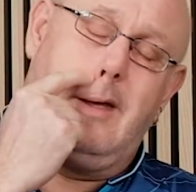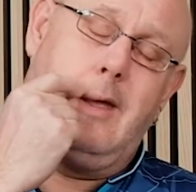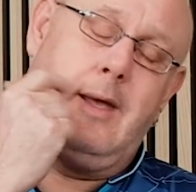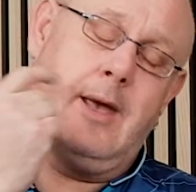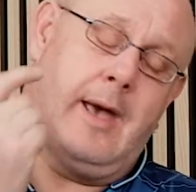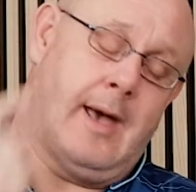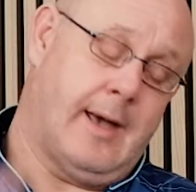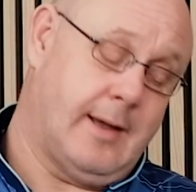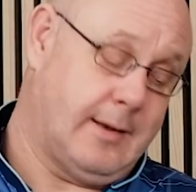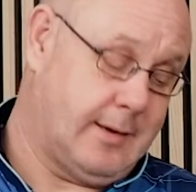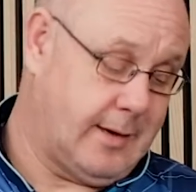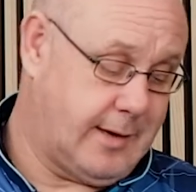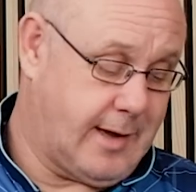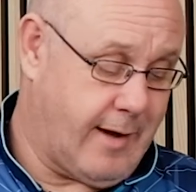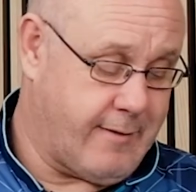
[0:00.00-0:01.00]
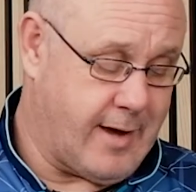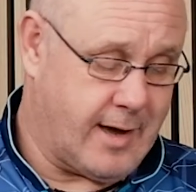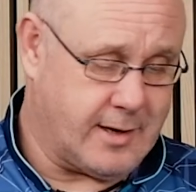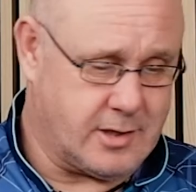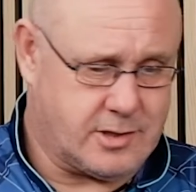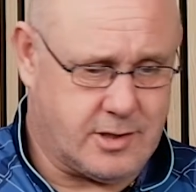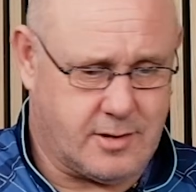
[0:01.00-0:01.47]
yeah, Gary
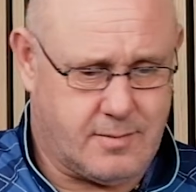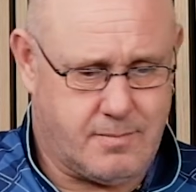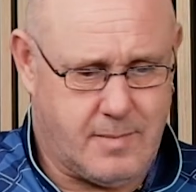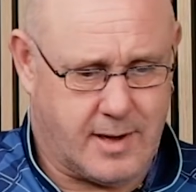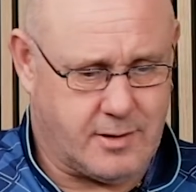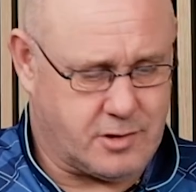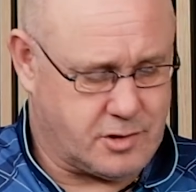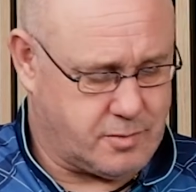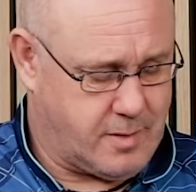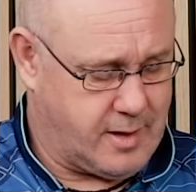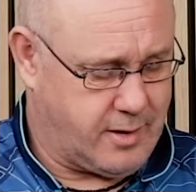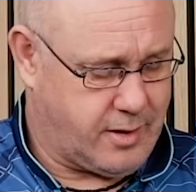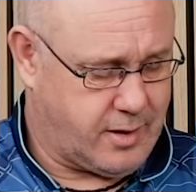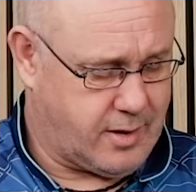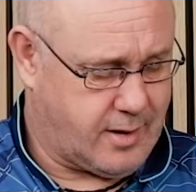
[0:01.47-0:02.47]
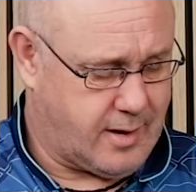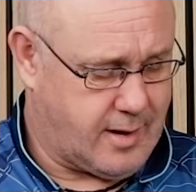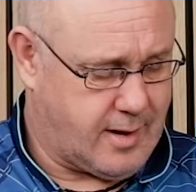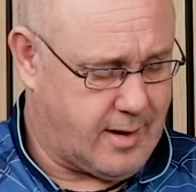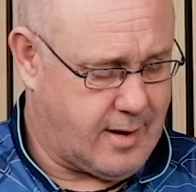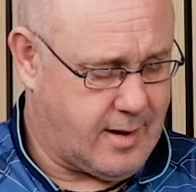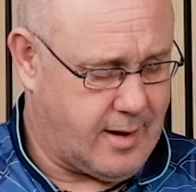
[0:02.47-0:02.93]
Anderson, Michael Smith,
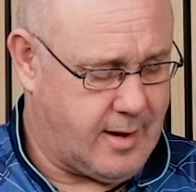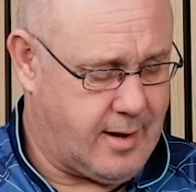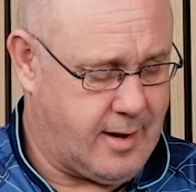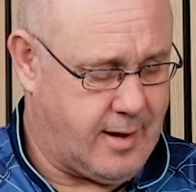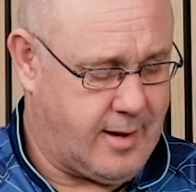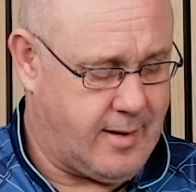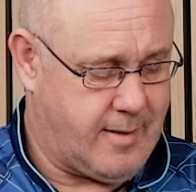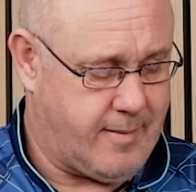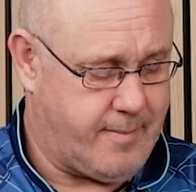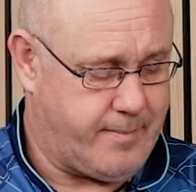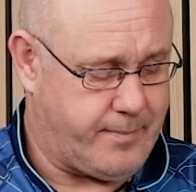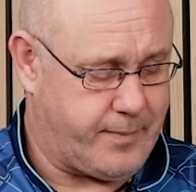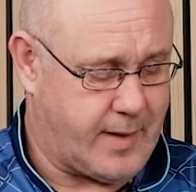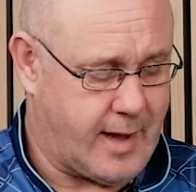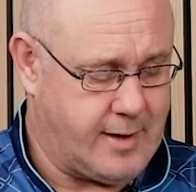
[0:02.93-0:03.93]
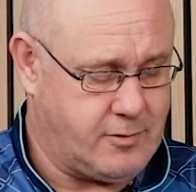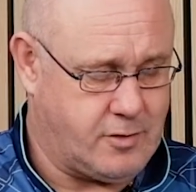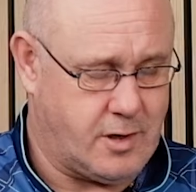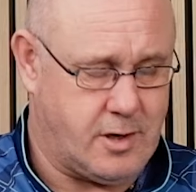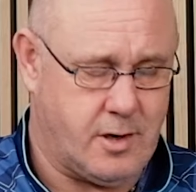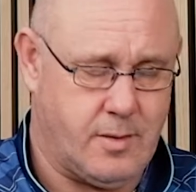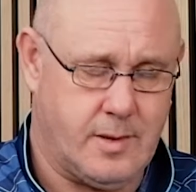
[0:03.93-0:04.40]

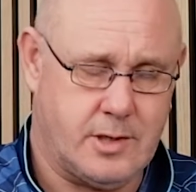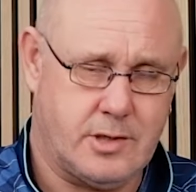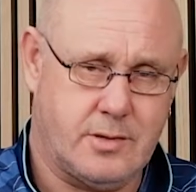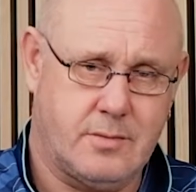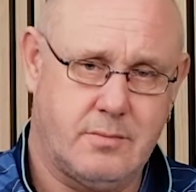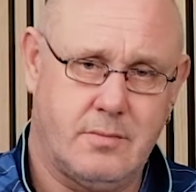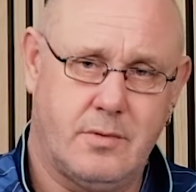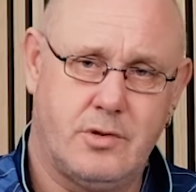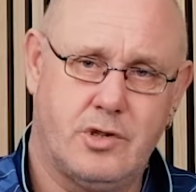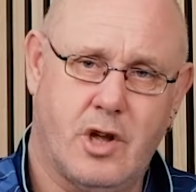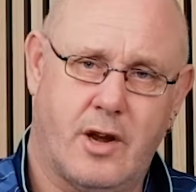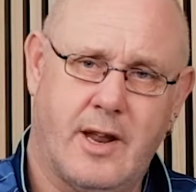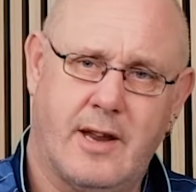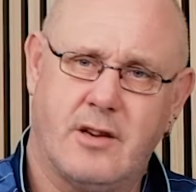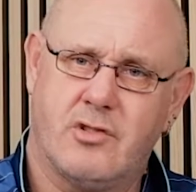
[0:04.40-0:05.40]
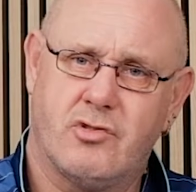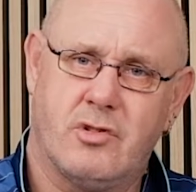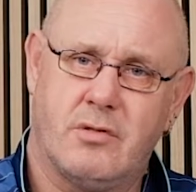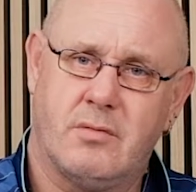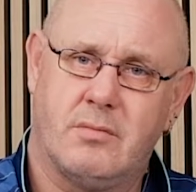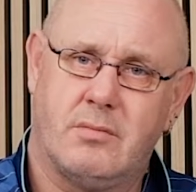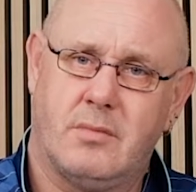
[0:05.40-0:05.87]
Adrian Lewis, John
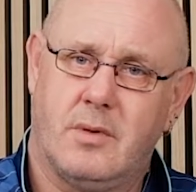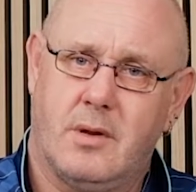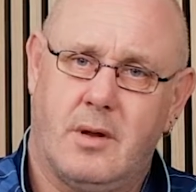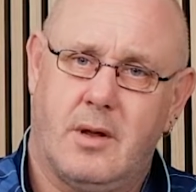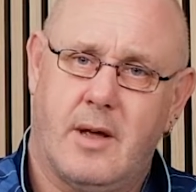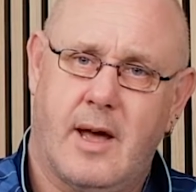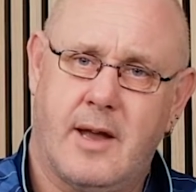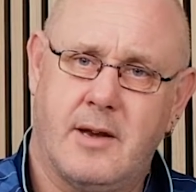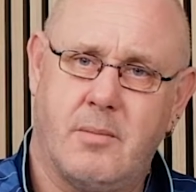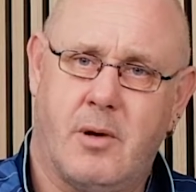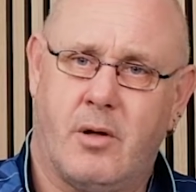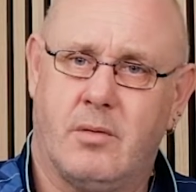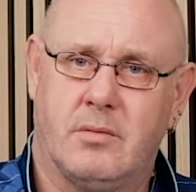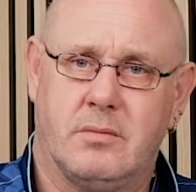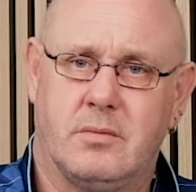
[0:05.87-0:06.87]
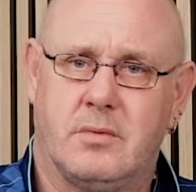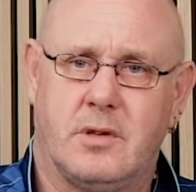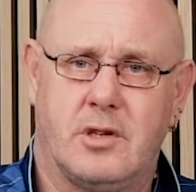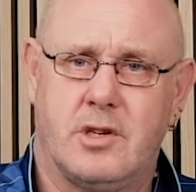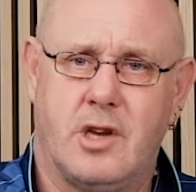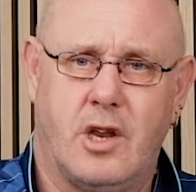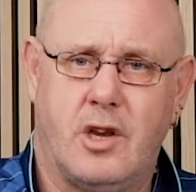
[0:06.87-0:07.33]
Henderson, Andy Bolton.
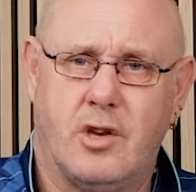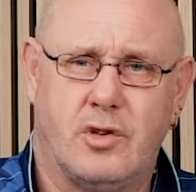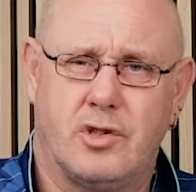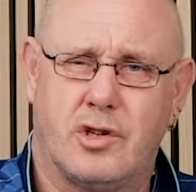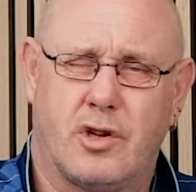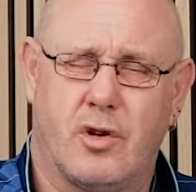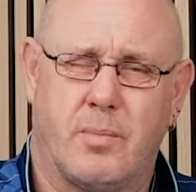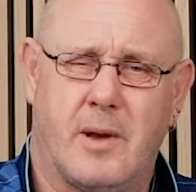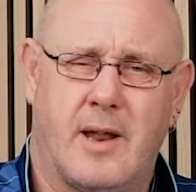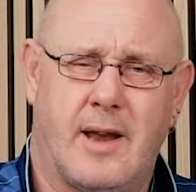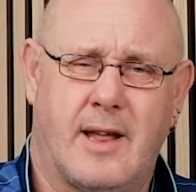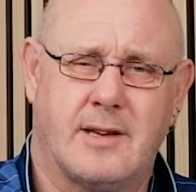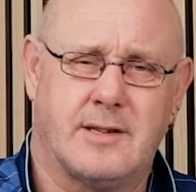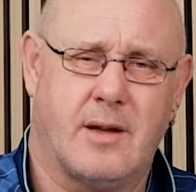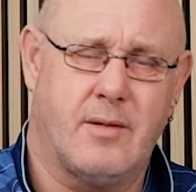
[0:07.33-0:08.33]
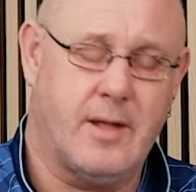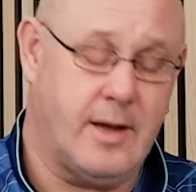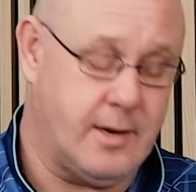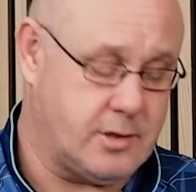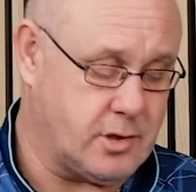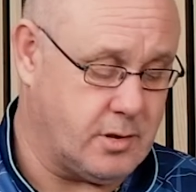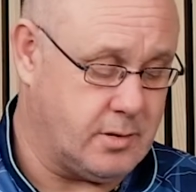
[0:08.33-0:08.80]
There's a couple of lads out
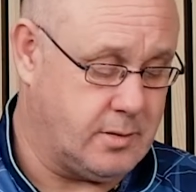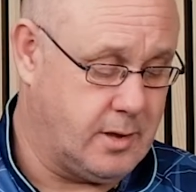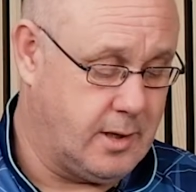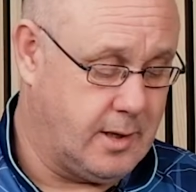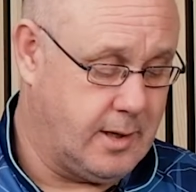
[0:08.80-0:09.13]
there, so